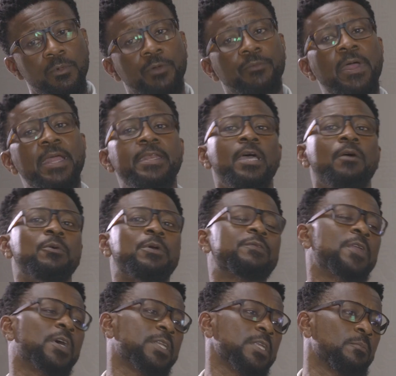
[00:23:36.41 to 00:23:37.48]
Well, right now we've
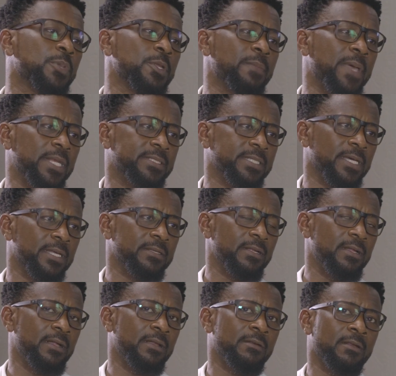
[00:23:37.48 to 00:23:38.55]
not implemented
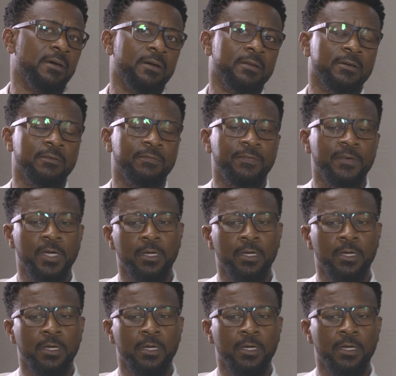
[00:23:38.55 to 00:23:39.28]
a lot of